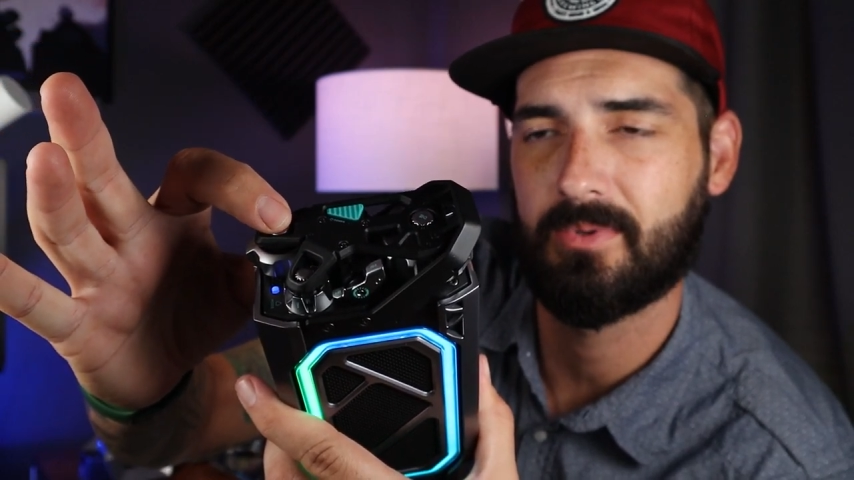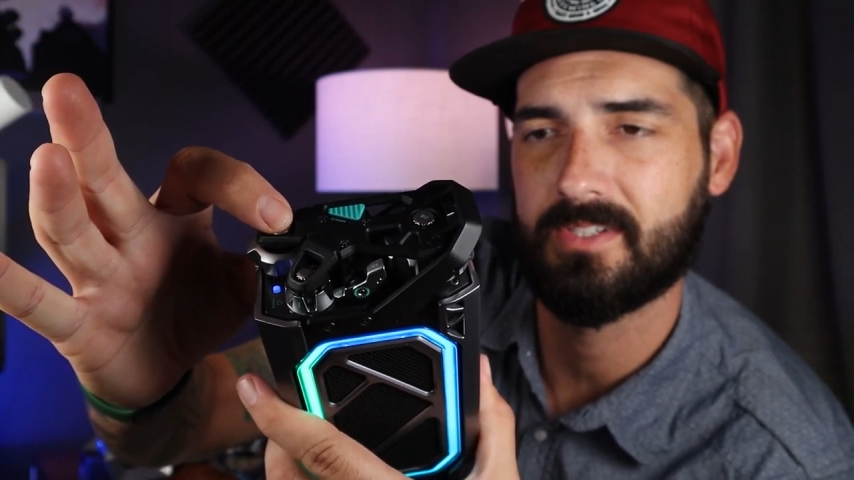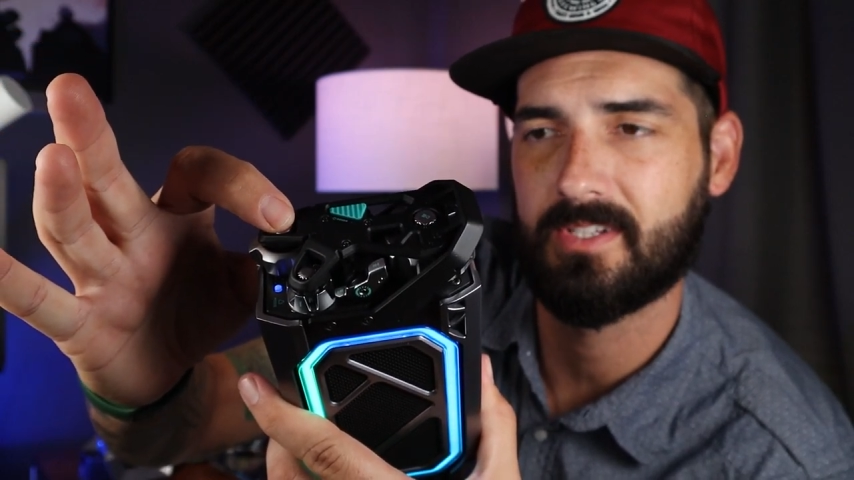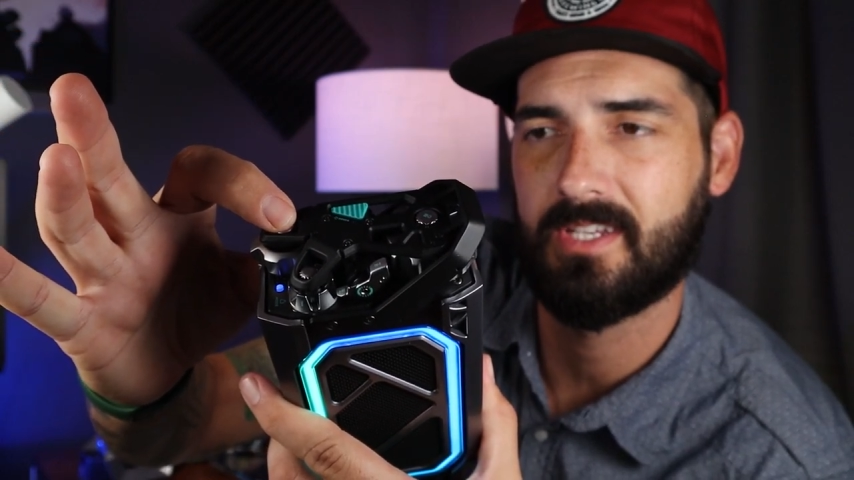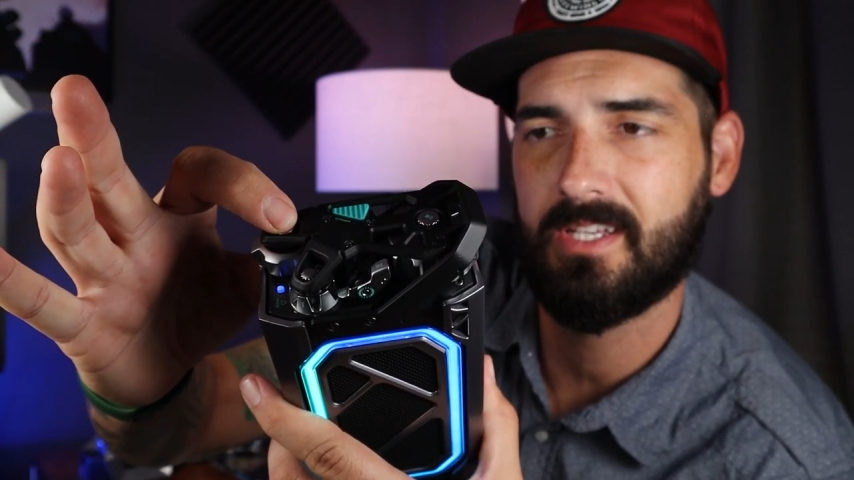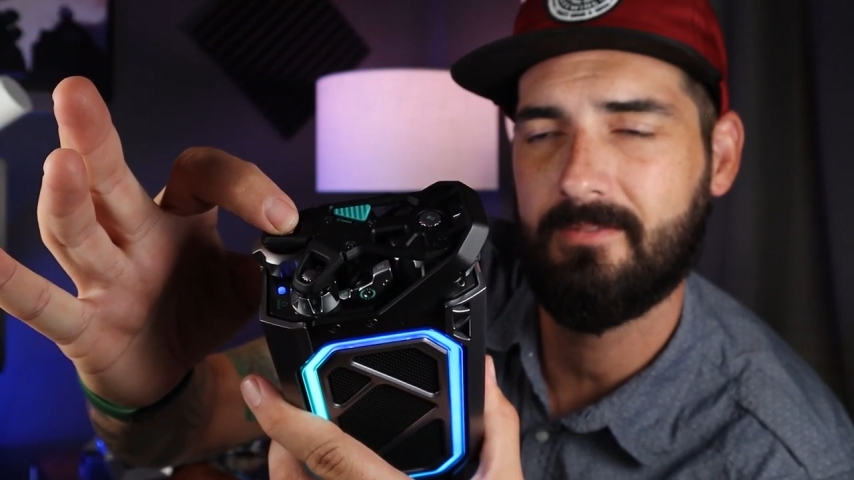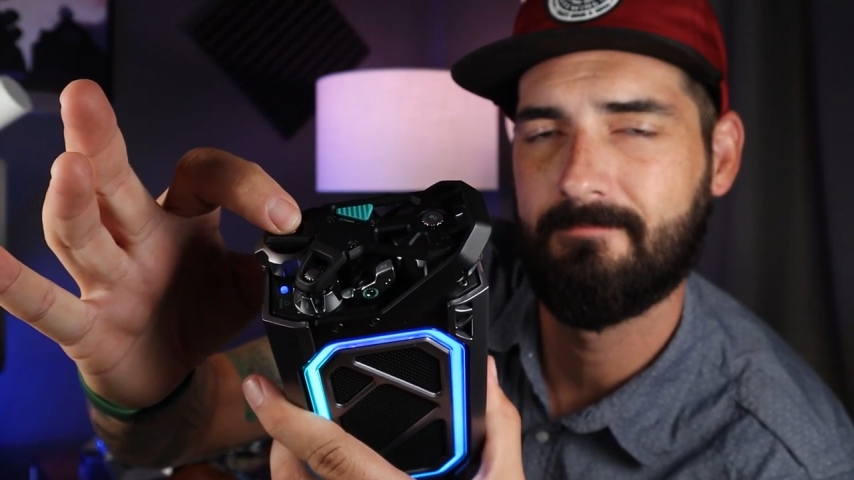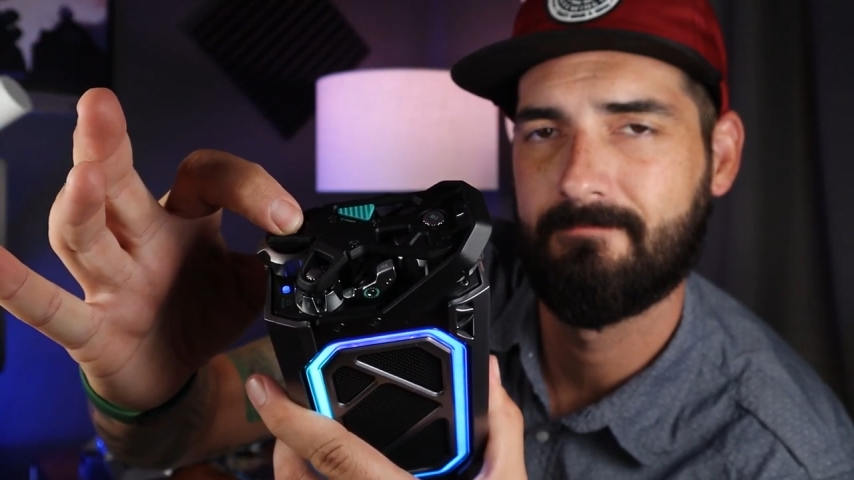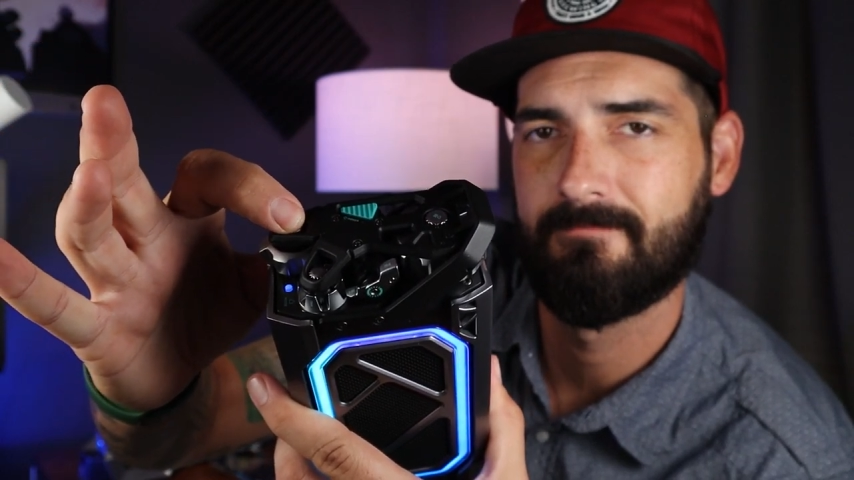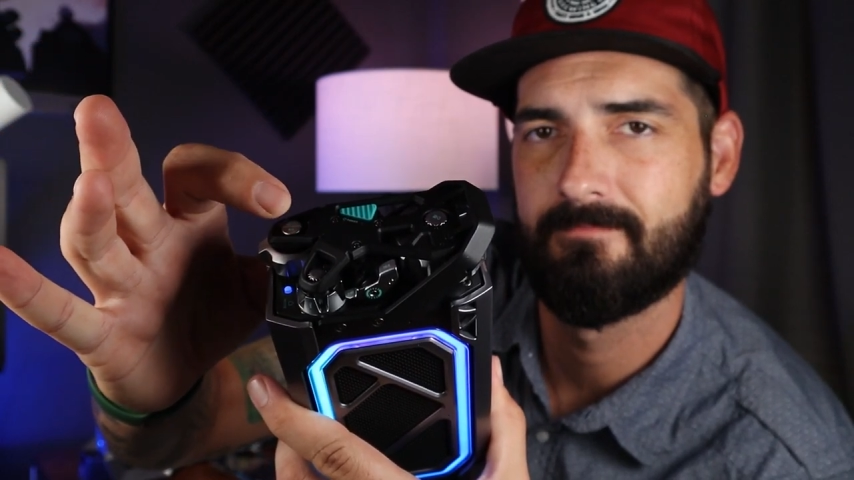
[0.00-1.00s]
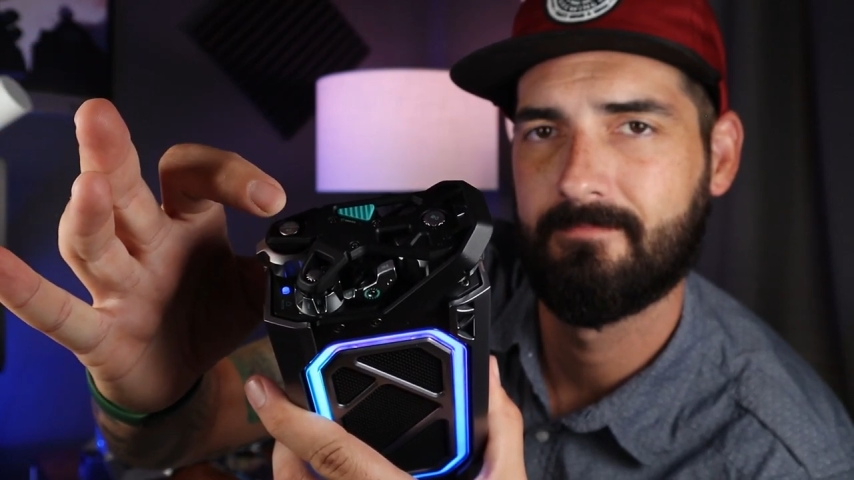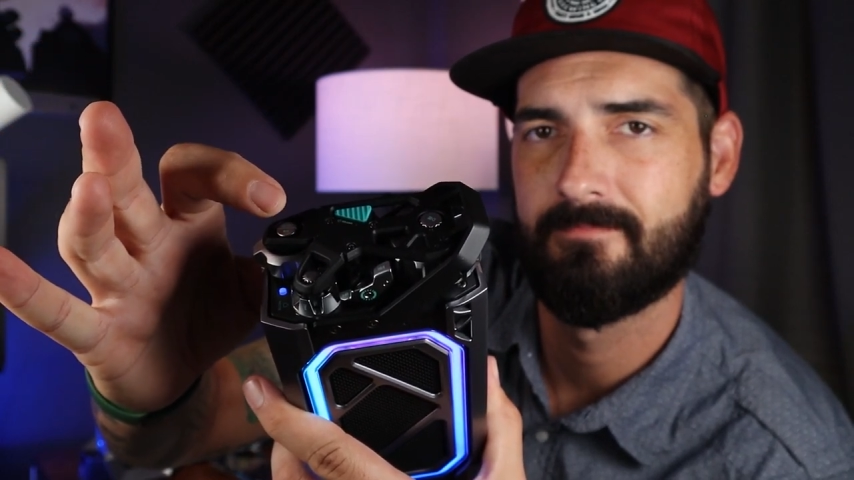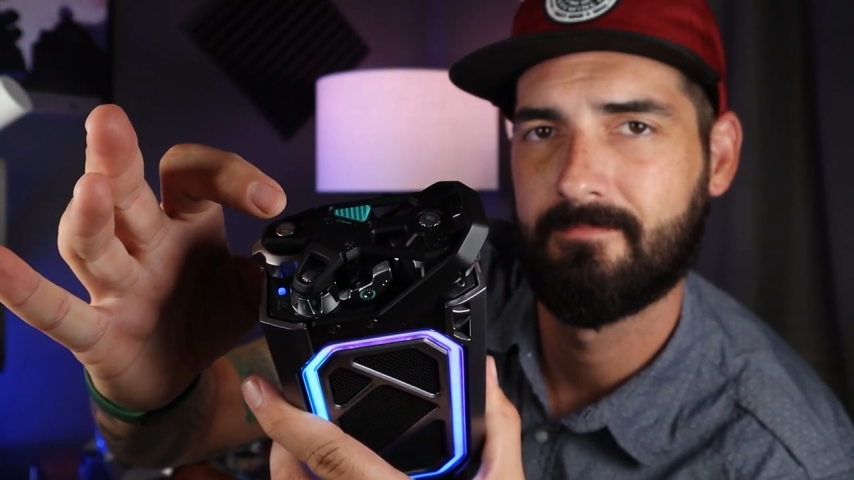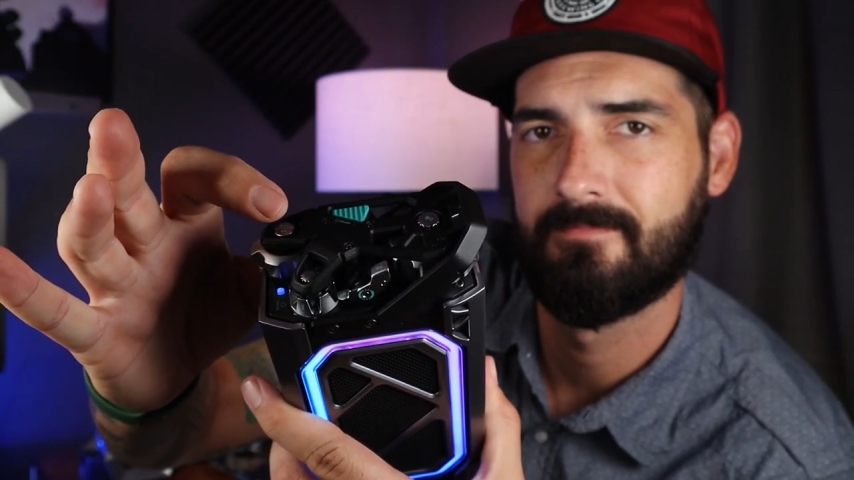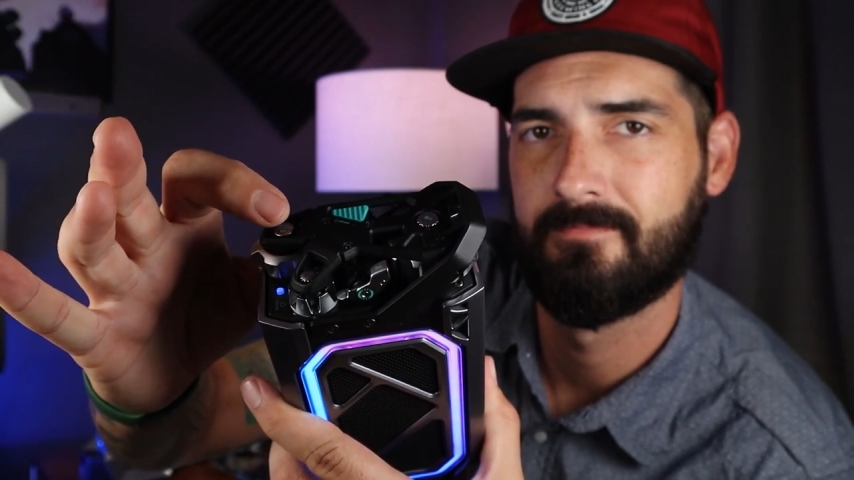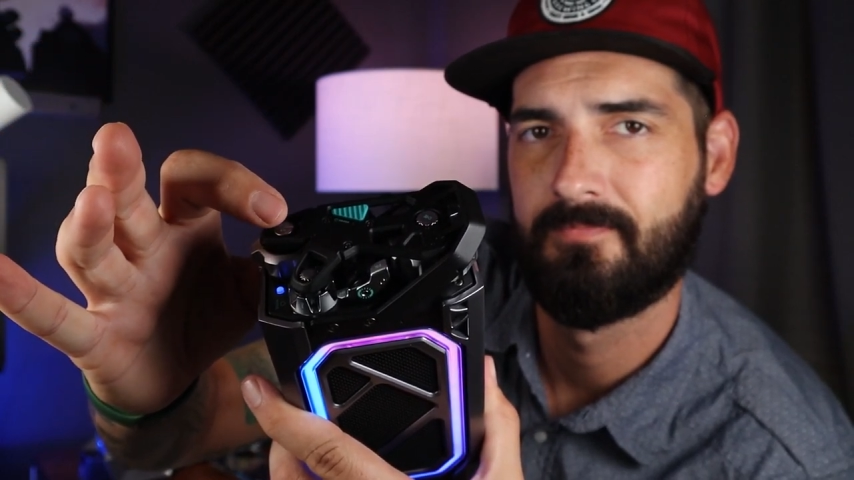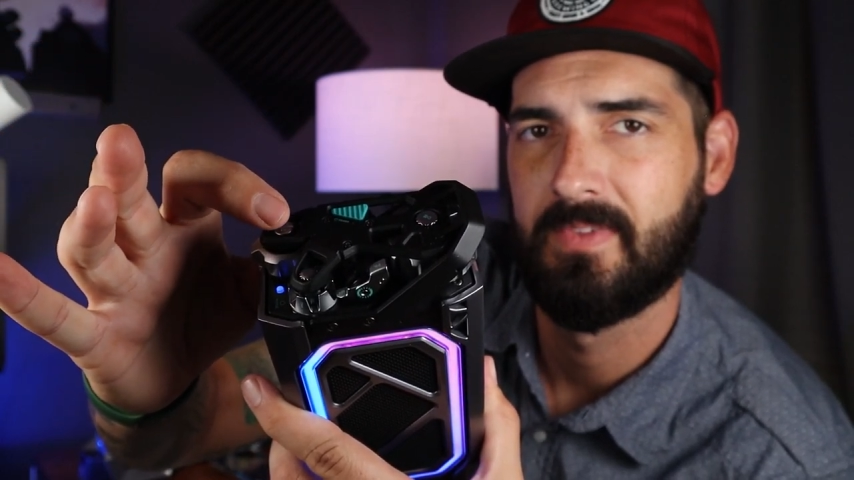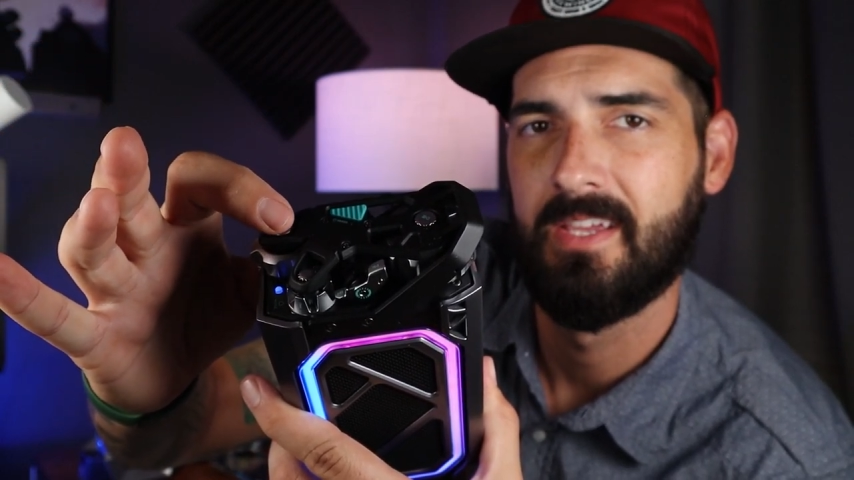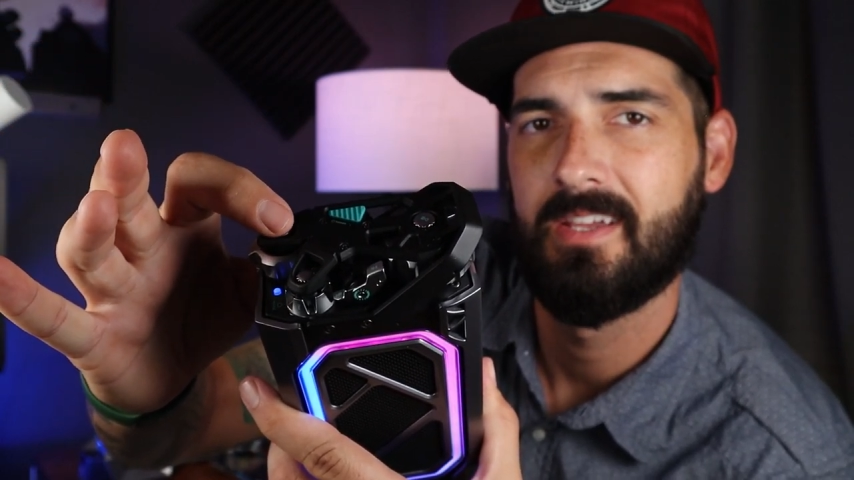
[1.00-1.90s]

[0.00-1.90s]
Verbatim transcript: press it again, rap mode.